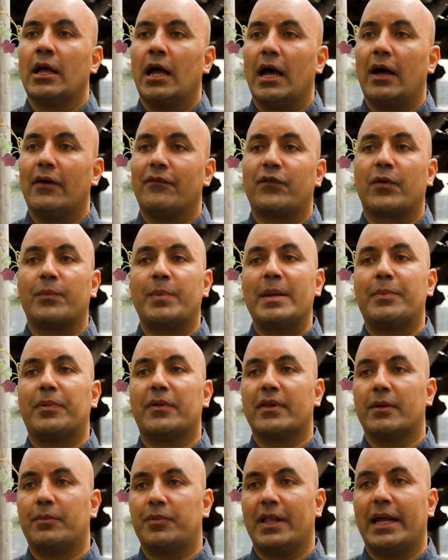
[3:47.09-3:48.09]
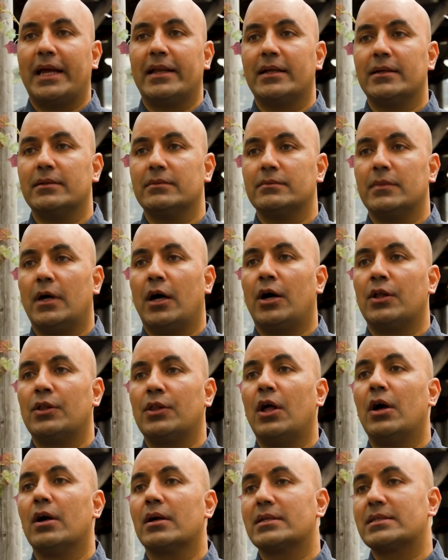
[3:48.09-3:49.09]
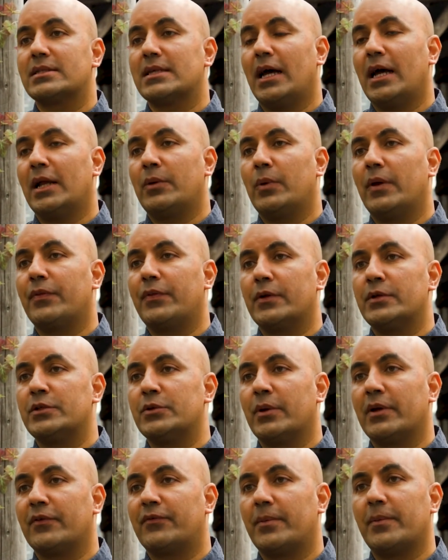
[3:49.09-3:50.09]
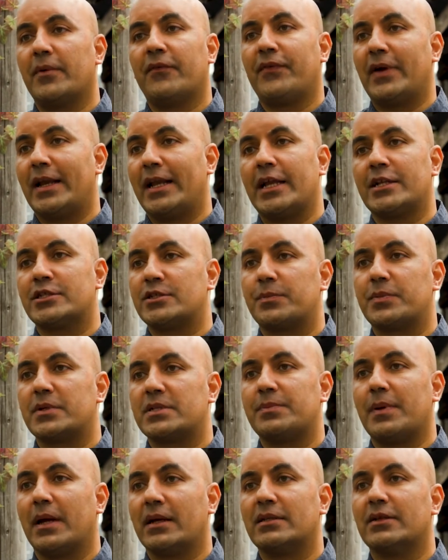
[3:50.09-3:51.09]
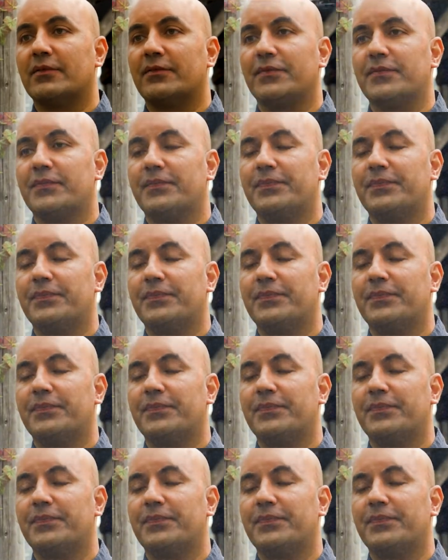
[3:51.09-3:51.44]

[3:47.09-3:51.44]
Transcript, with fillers: uh, for people on the planet alongside what they're doing from a financial perspective.